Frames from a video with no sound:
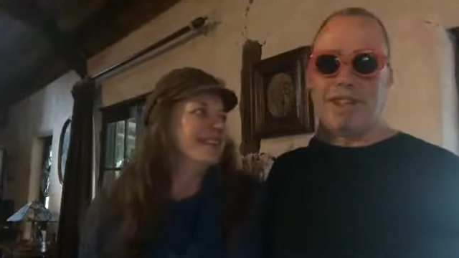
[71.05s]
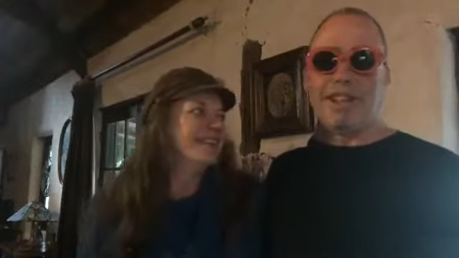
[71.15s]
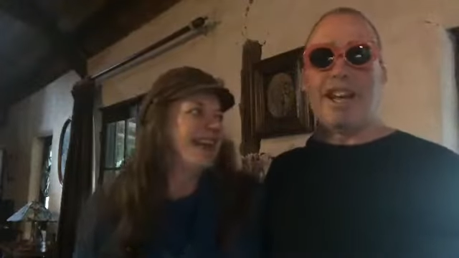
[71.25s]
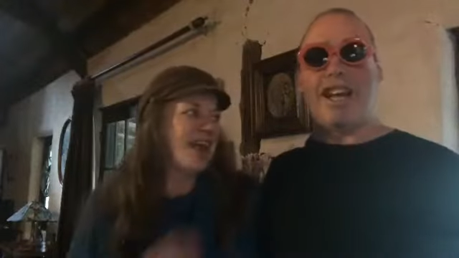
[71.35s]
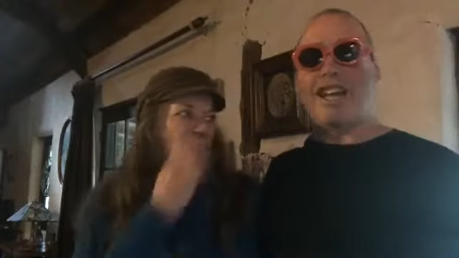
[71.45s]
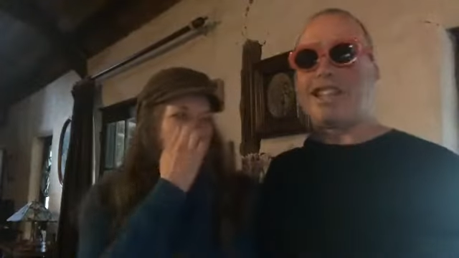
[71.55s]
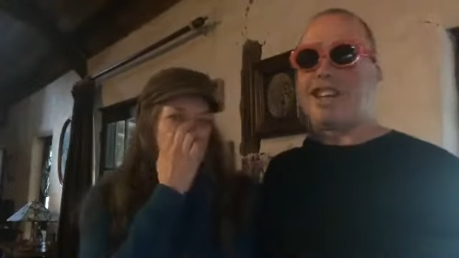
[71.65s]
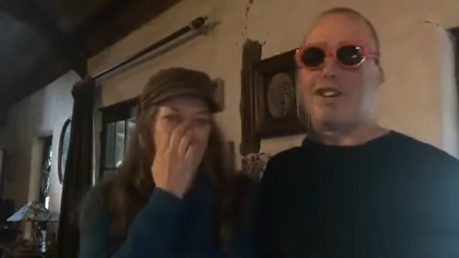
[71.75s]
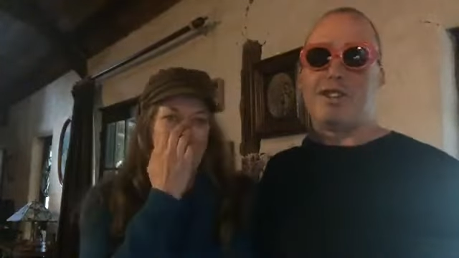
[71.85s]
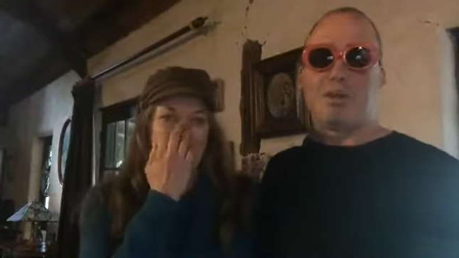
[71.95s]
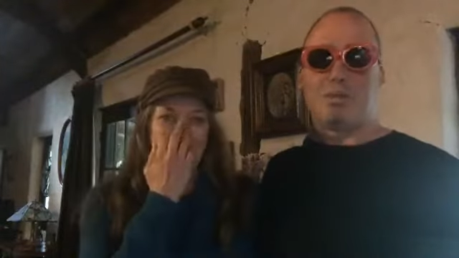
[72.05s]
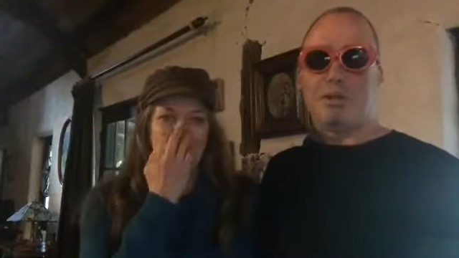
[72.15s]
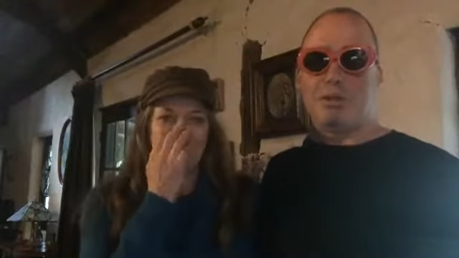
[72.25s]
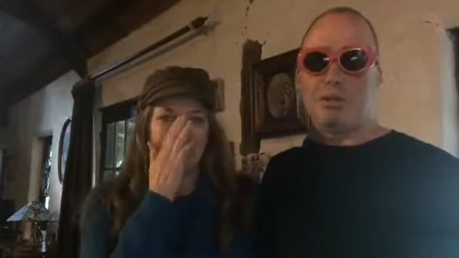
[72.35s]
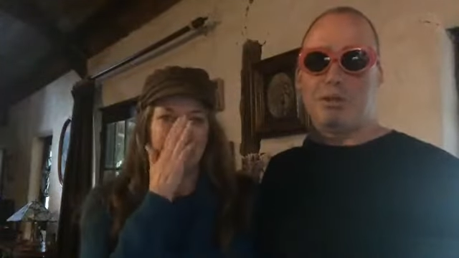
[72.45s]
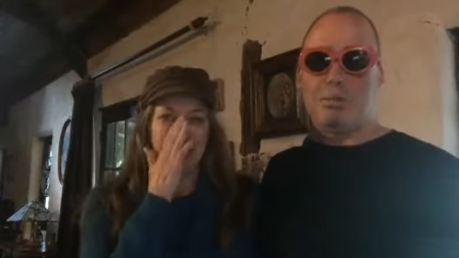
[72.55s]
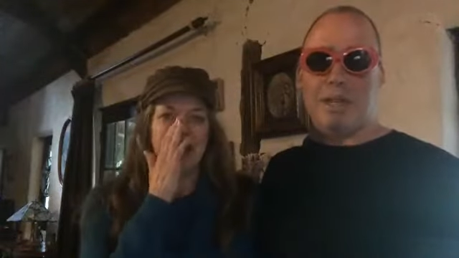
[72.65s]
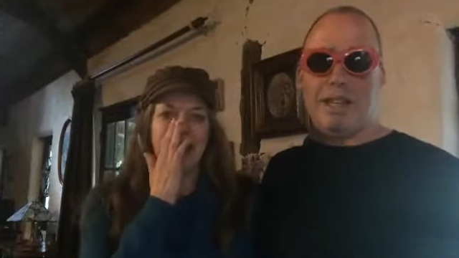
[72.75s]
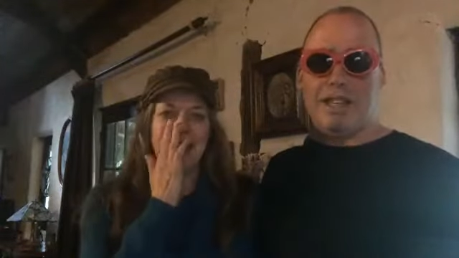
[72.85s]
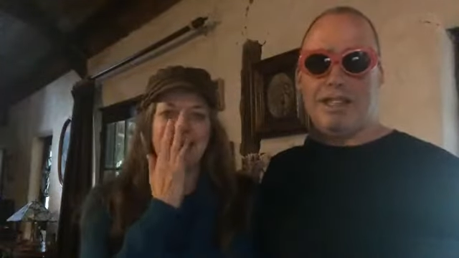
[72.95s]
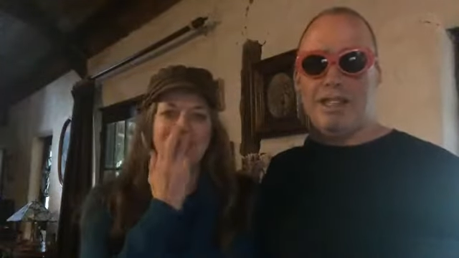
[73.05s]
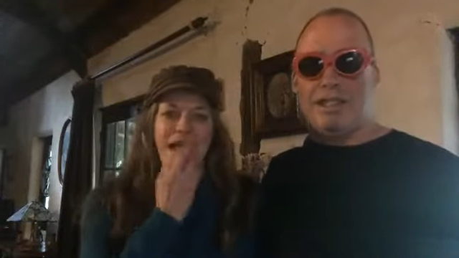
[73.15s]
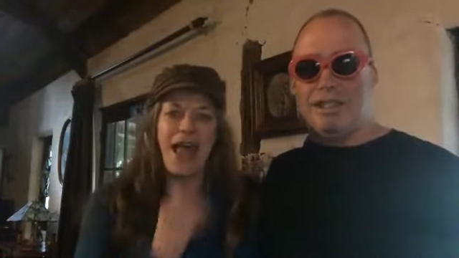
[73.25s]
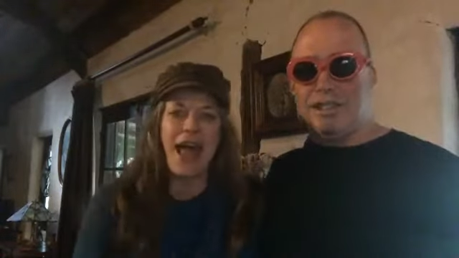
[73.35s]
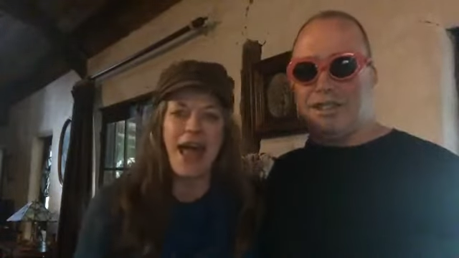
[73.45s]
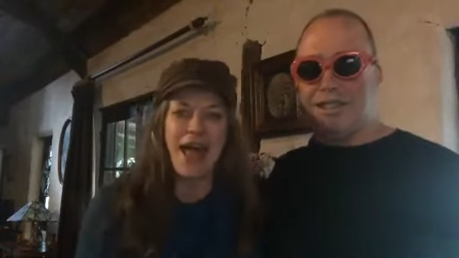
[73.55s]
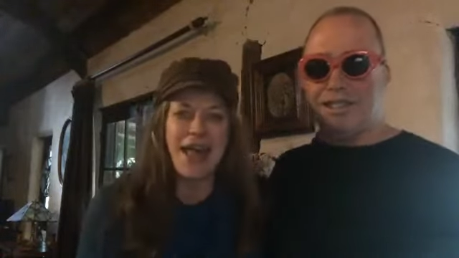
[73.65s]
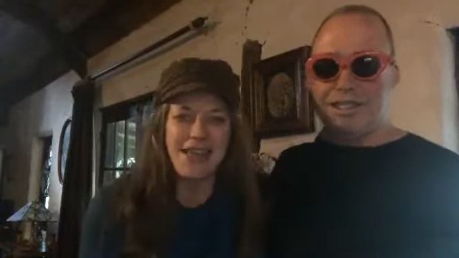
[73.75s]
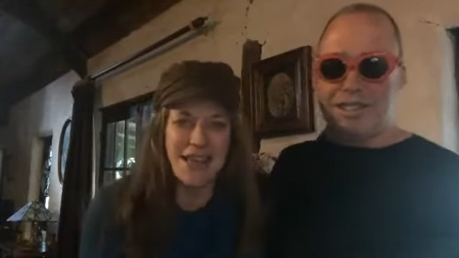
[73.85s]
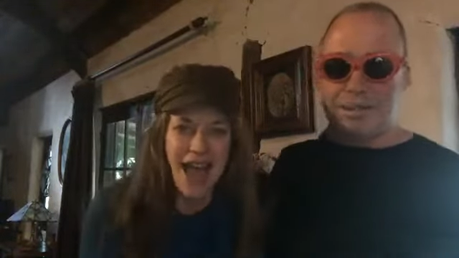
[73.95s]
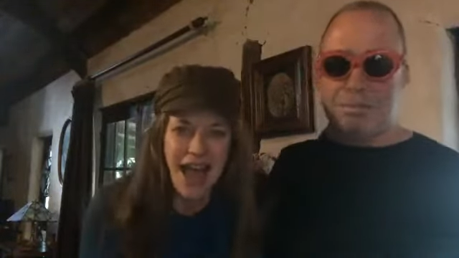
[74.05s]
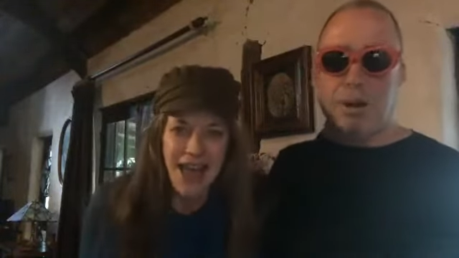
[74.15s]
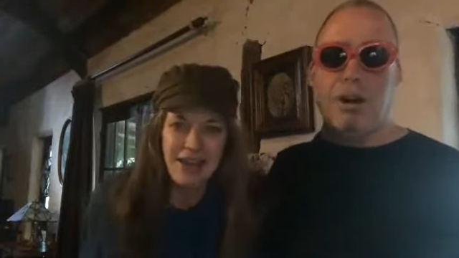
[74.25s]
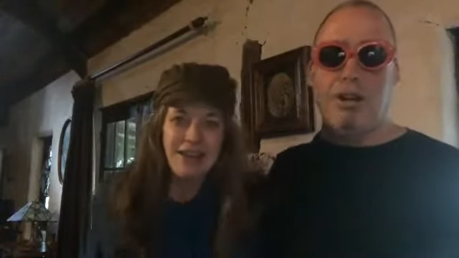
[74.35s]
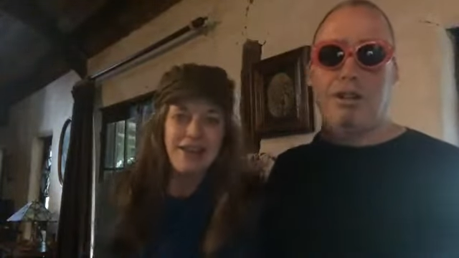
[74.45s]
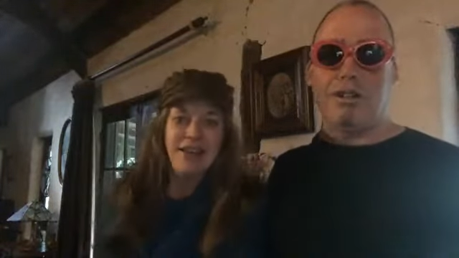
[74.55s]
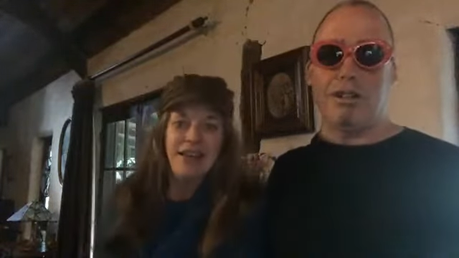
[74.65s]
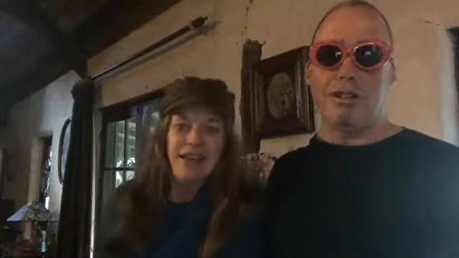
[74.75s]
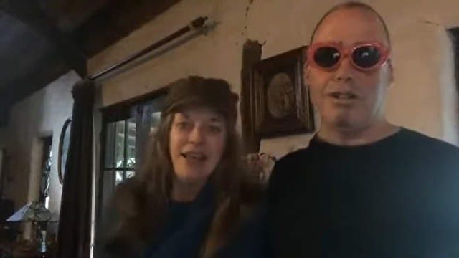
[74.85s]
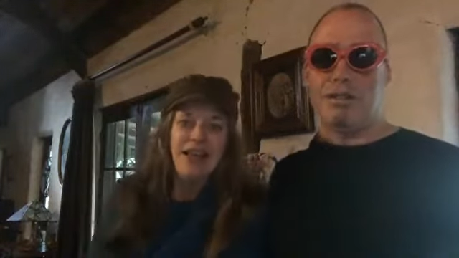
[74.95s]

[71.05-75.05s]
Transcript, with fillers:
Speaker 1: And there is Bruce Roop and Paula.